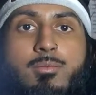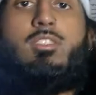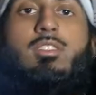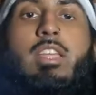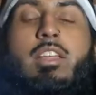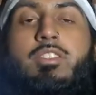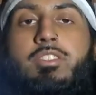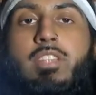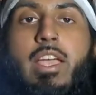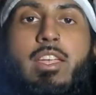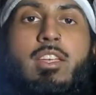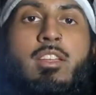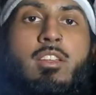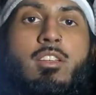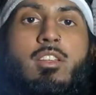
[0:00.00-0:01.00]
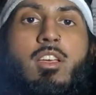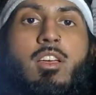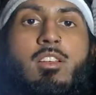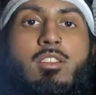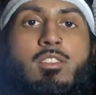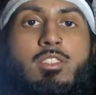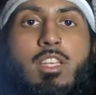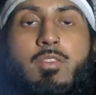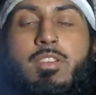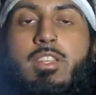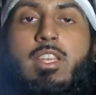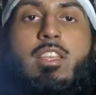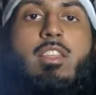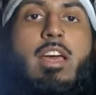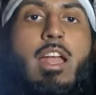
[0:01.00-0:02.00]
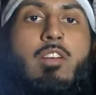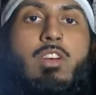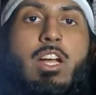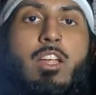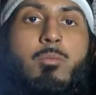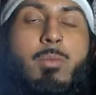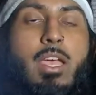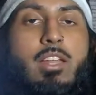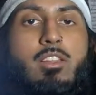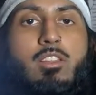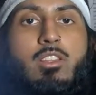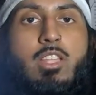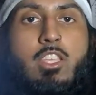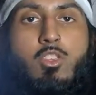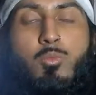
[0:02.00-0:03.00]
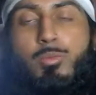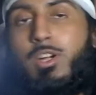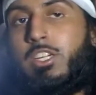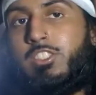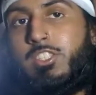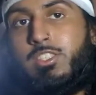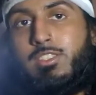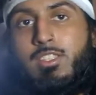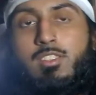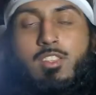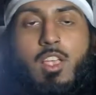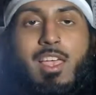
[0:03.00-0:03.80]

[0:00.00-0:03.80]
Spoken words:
Now, the second DVD that I recommend that you purchase is